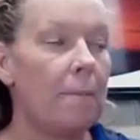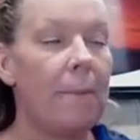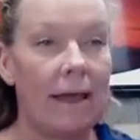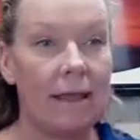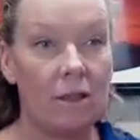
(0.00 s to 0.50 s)

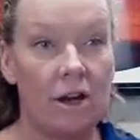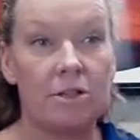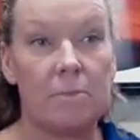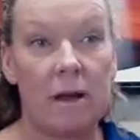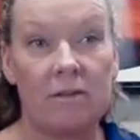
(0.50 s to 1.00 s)
By and
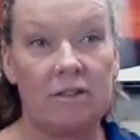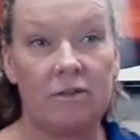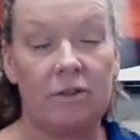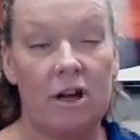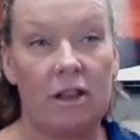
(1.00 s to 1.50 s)
large, my
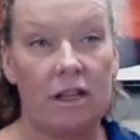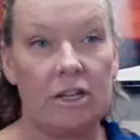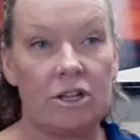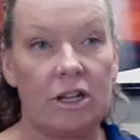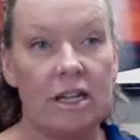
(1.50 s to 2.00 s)
reason for not
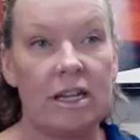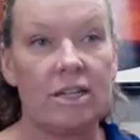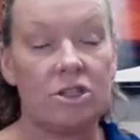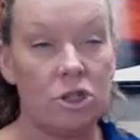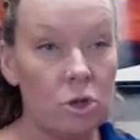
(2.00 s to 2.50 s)
liking turkey
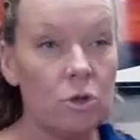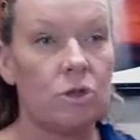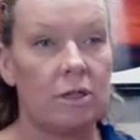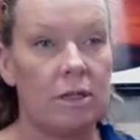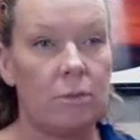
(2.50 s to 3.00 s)
is
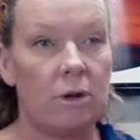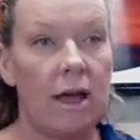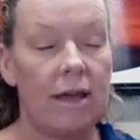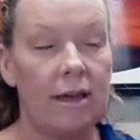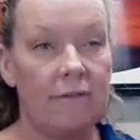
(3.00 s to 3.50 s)
usually when
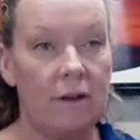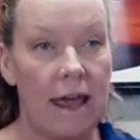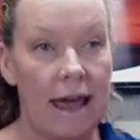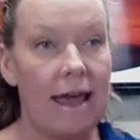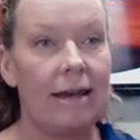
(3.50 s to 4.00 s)
I have
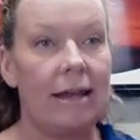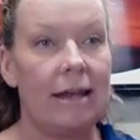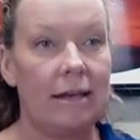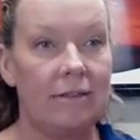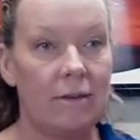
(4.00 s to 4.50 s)
had it
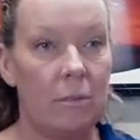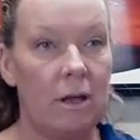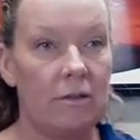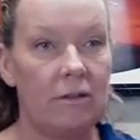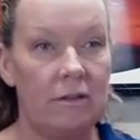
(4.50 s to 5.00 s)
and
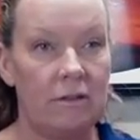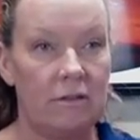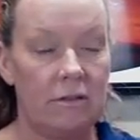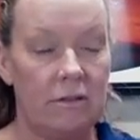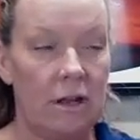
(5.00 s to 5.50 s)
someone else
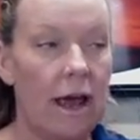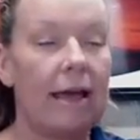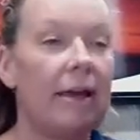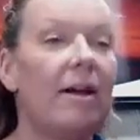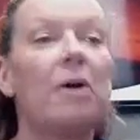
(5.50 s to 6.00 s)
has, that
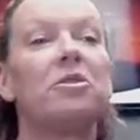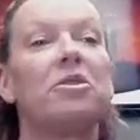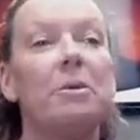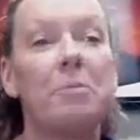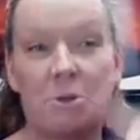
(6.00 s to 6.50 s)
I
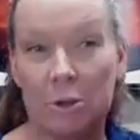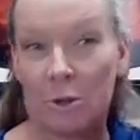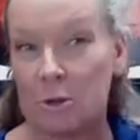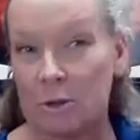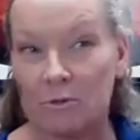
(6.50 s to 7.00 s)
outside my
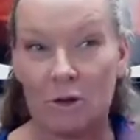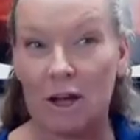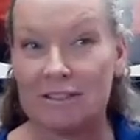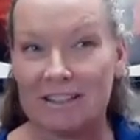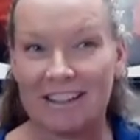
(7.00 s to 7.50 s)
circle of
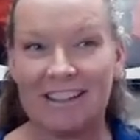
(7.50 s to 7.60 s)
trust.